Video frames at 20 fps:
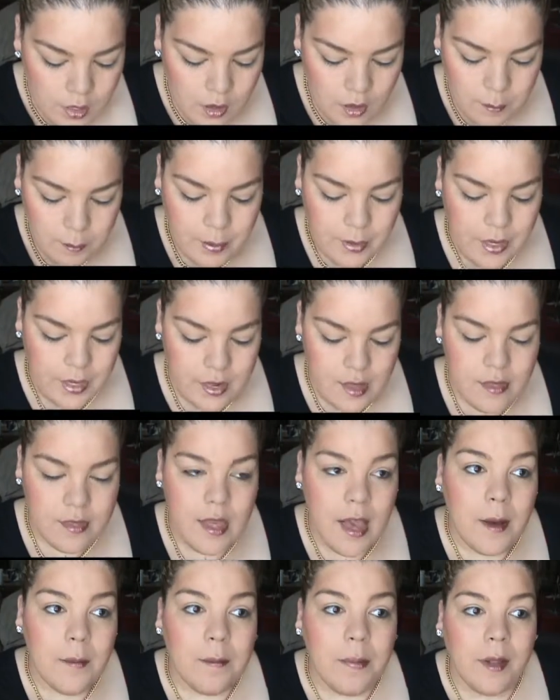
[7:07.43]
But
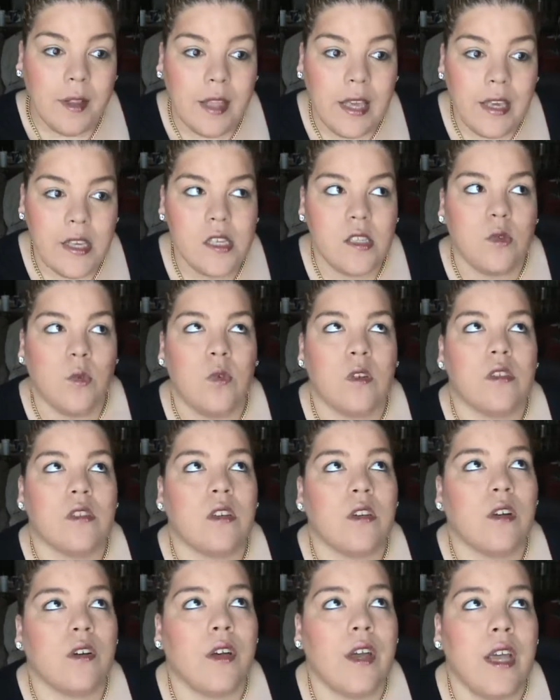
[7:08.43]
that place was
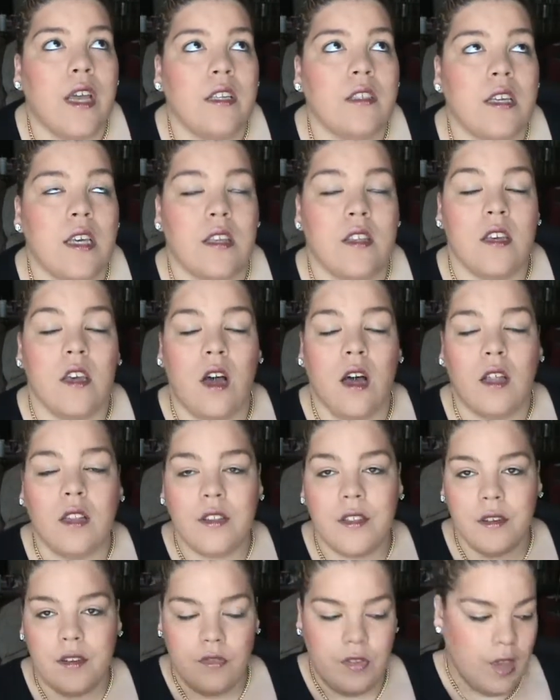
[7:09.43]
crazy. The
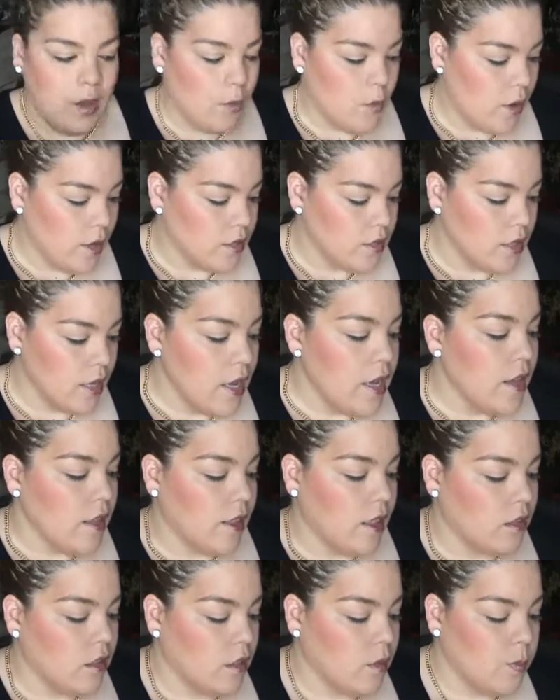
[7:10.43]
other thing was
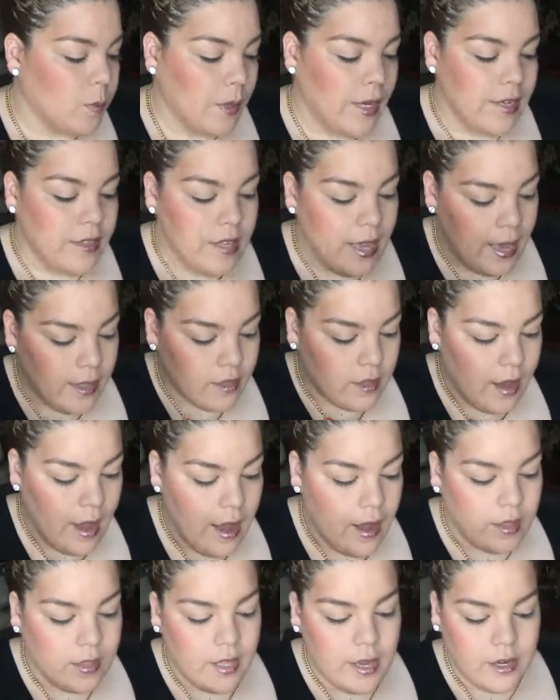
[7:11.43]
that this place had the
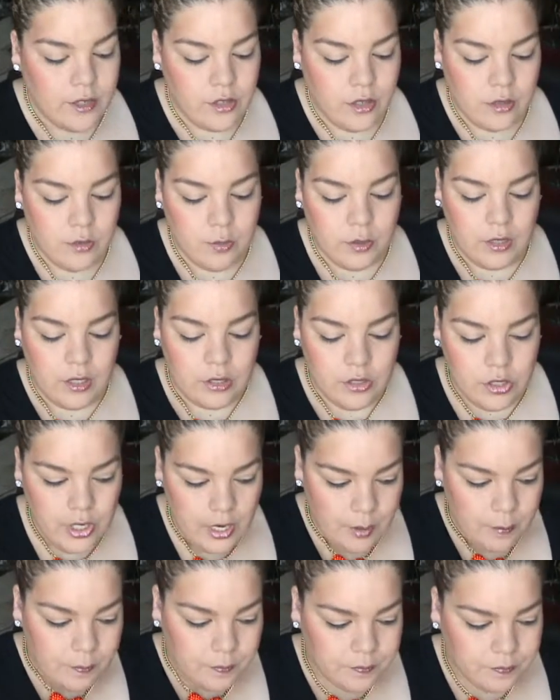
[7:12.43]
eyelashes really
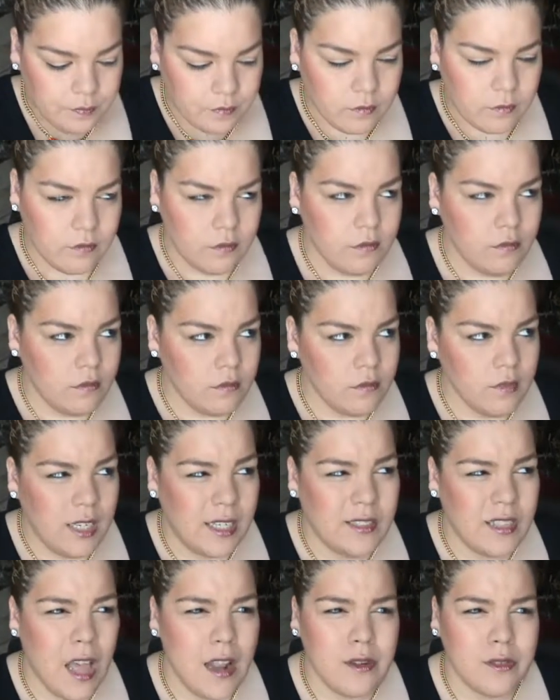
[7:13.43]
cheap. I
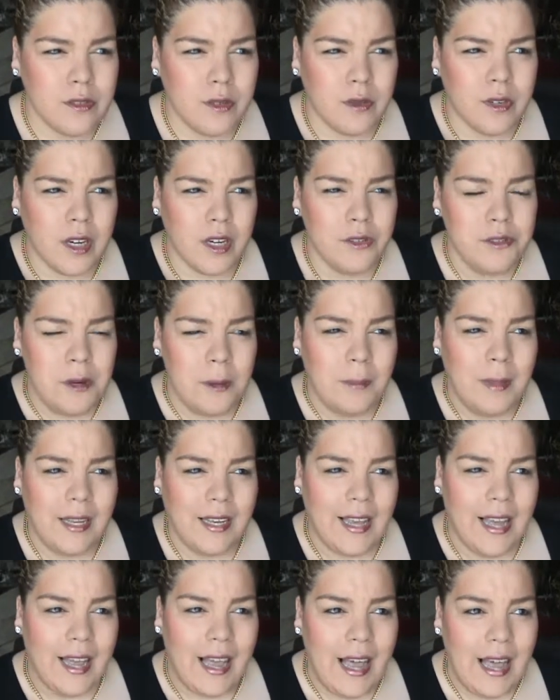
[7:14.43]
sounded so country. I'm
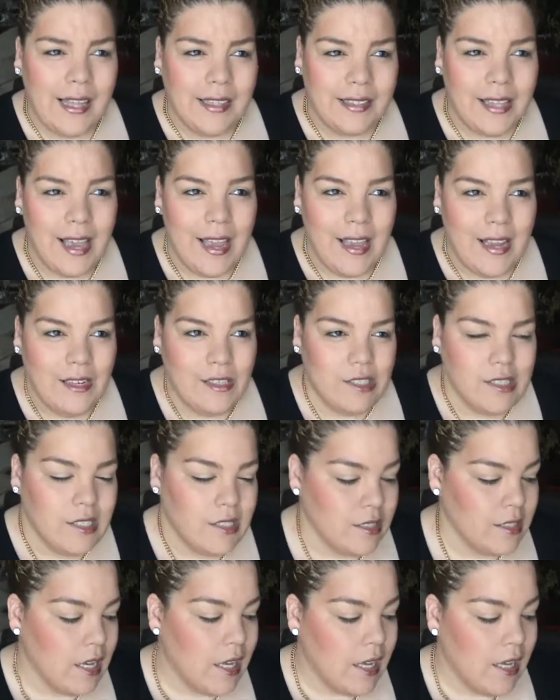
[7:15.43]
like,
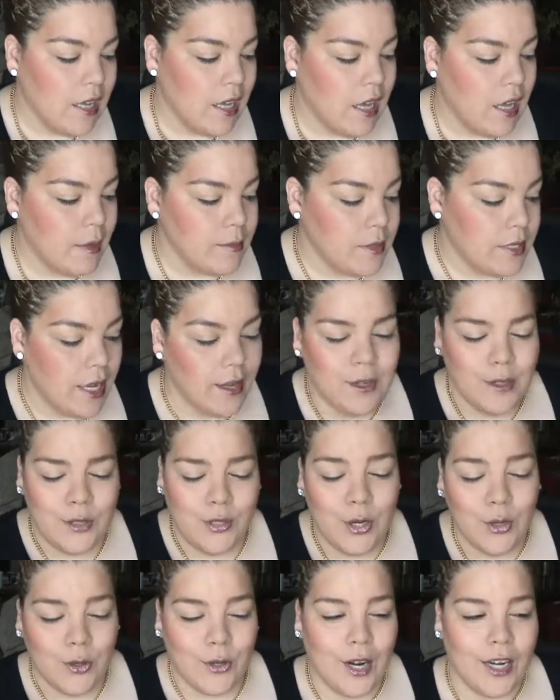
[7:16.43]
eyelashes? Sounded
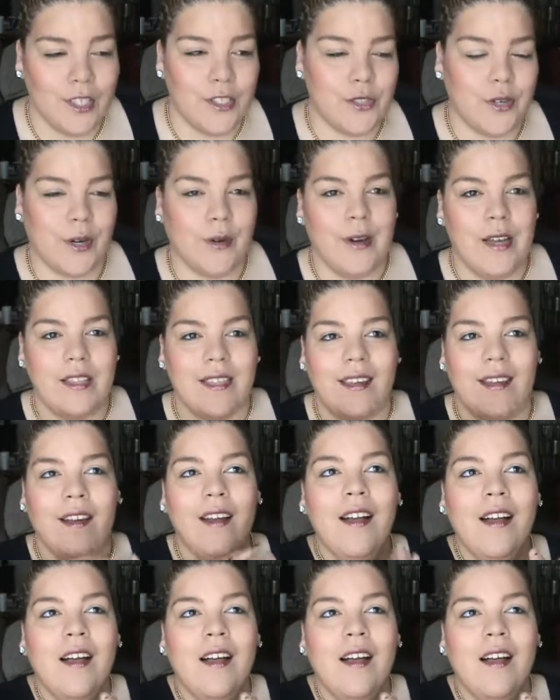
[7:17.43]
so country right there.